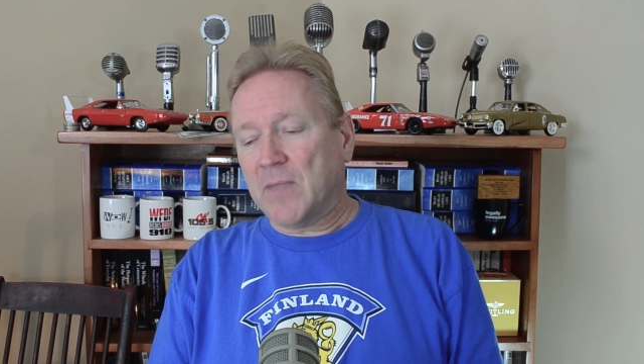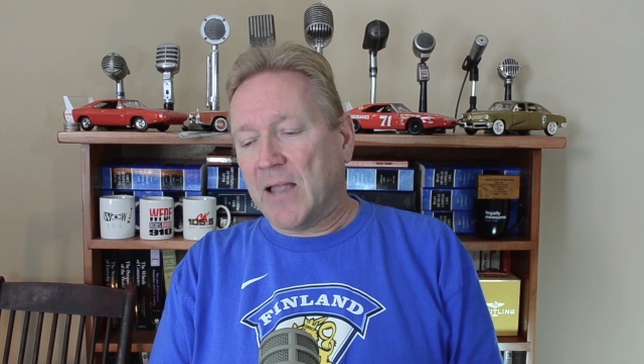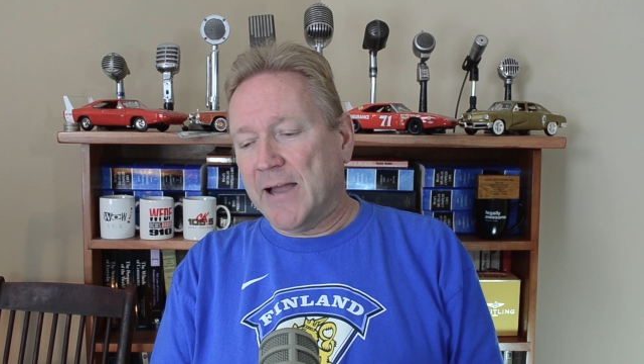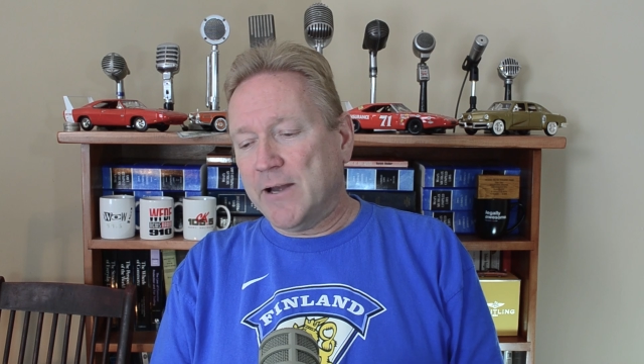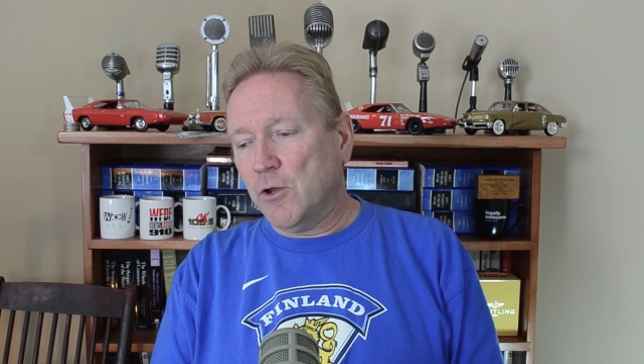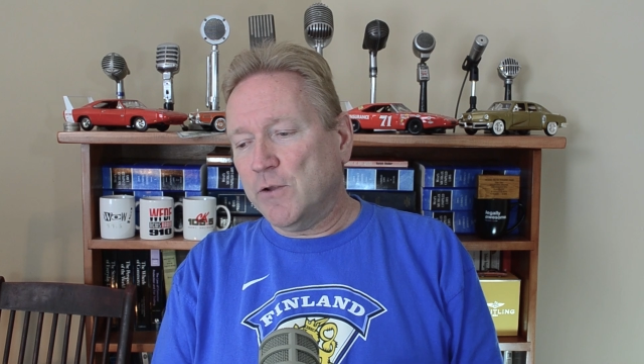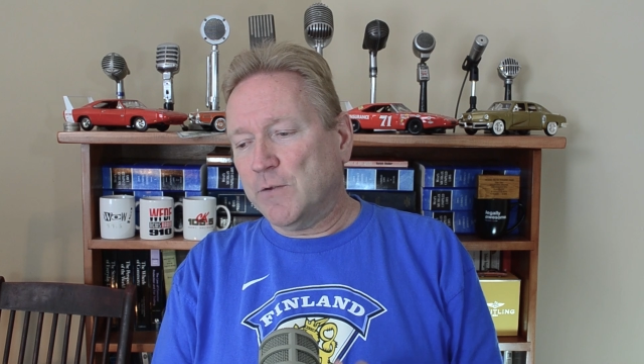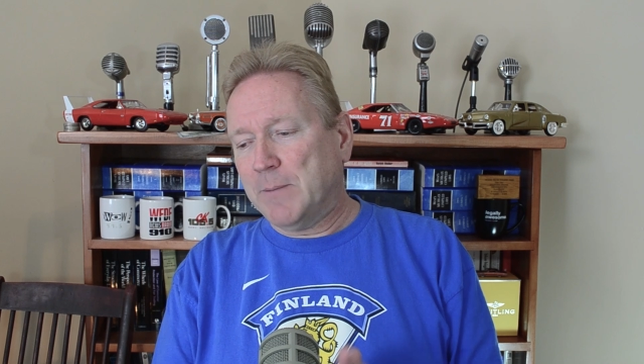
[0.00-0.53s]
I
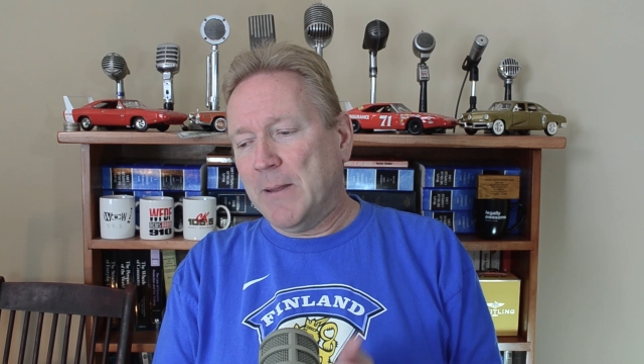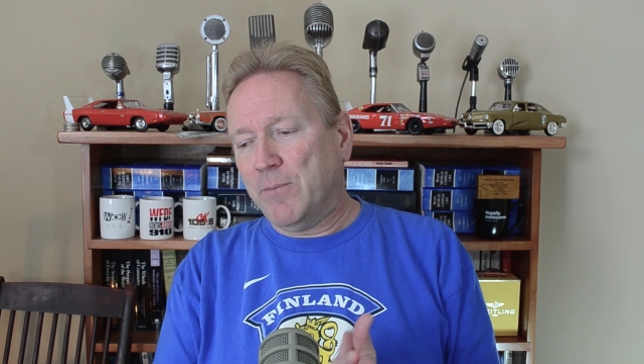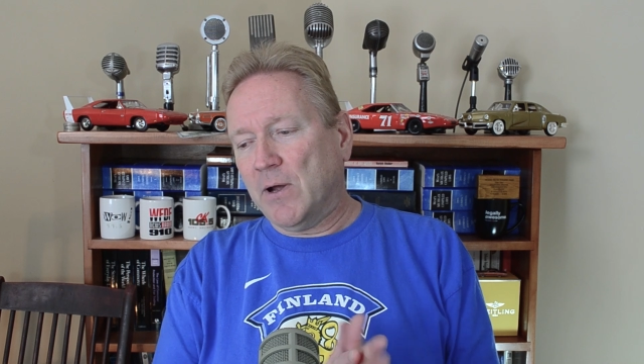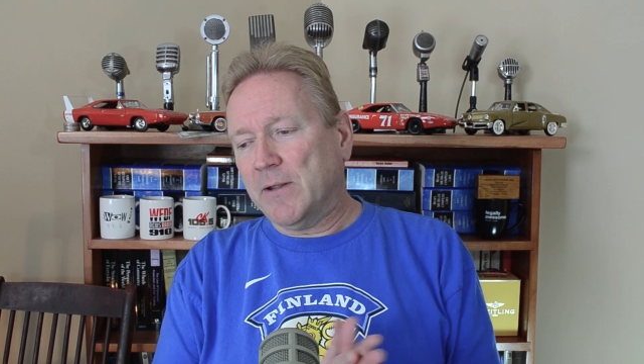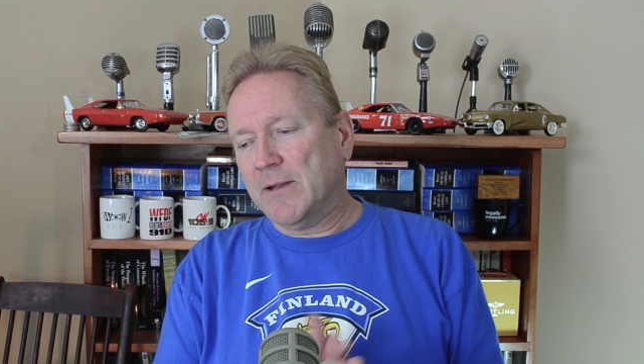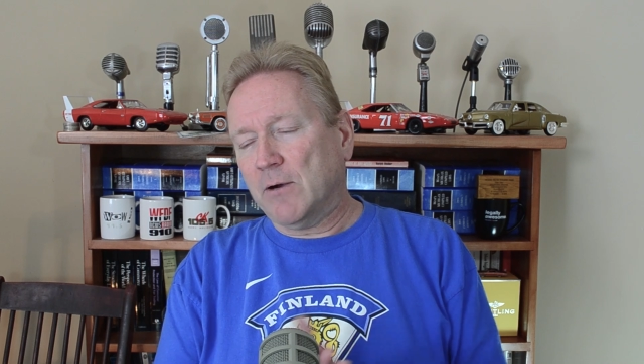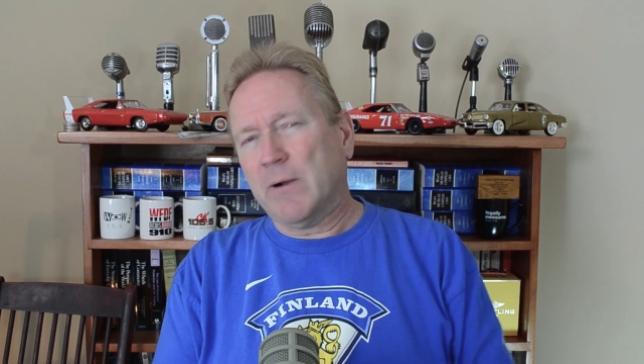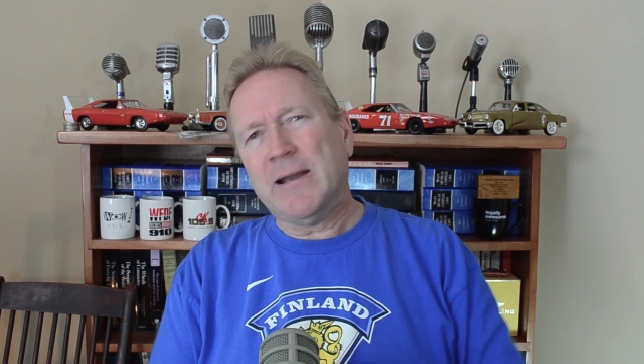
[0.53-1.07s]
know there's people
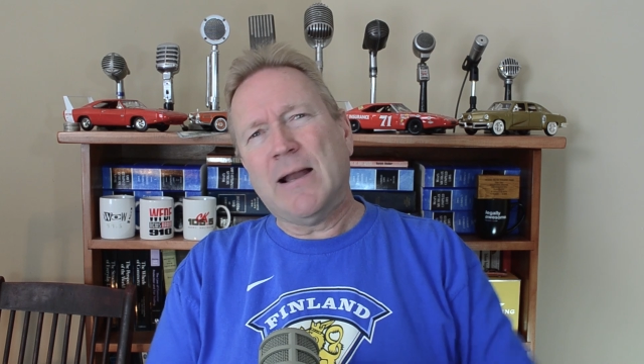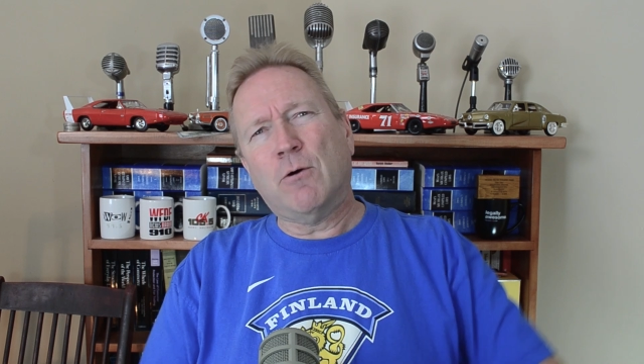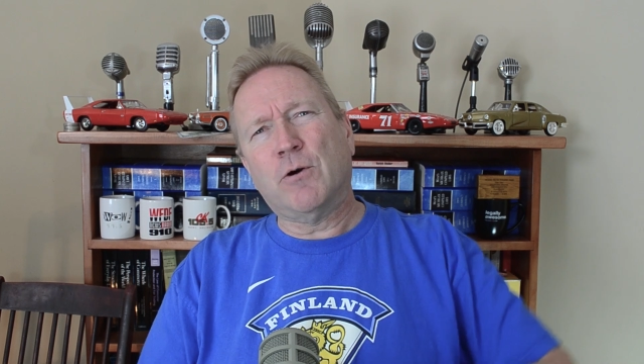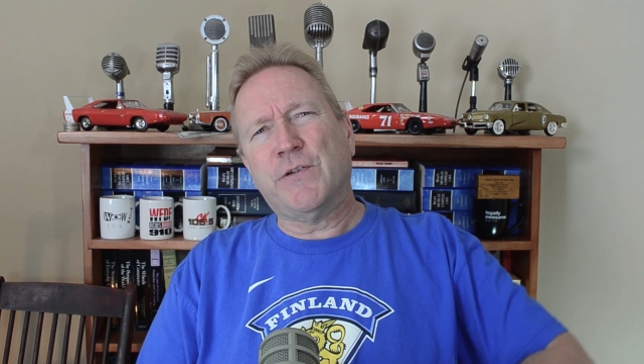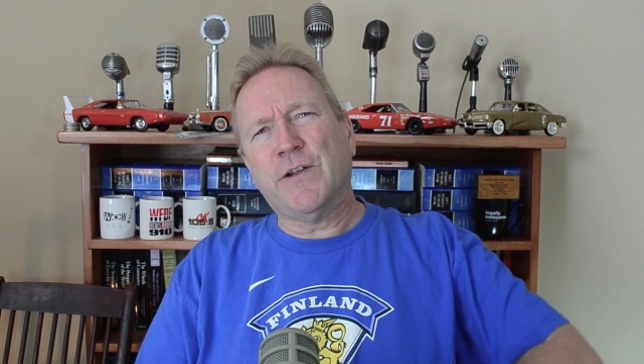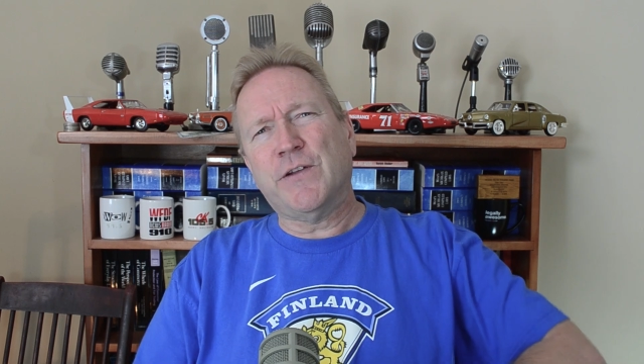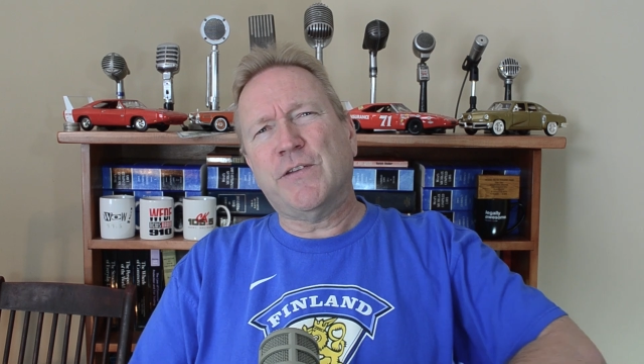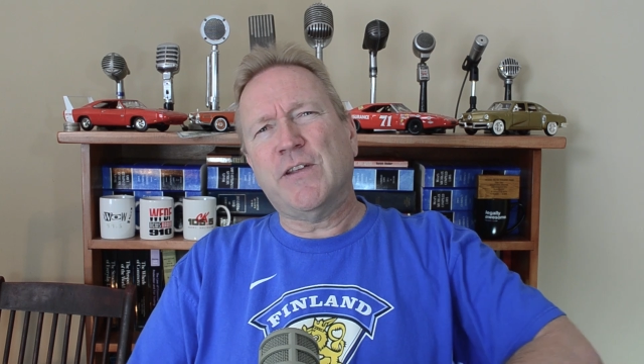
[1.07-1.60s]
out there right now who are
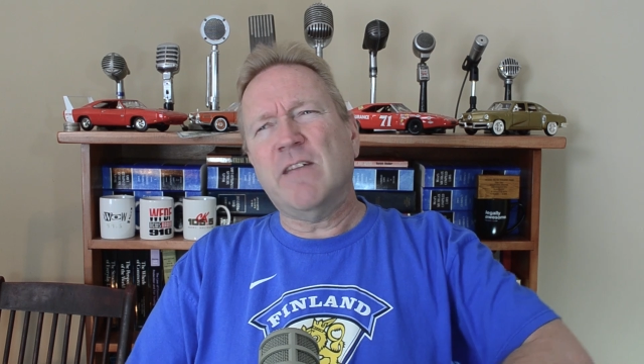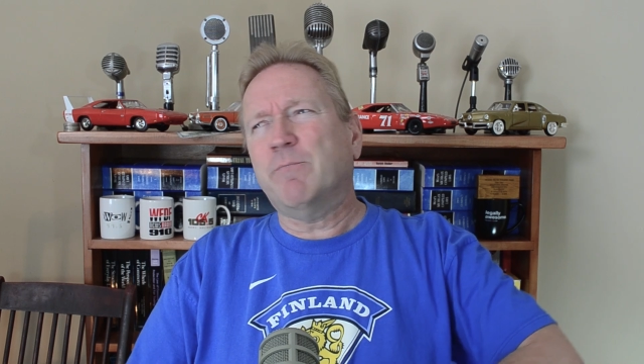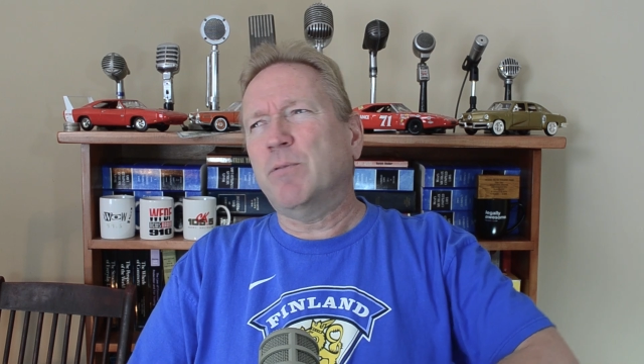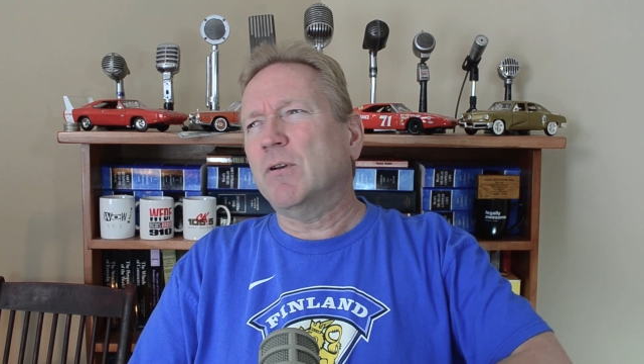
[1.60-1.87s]
saying, Steve,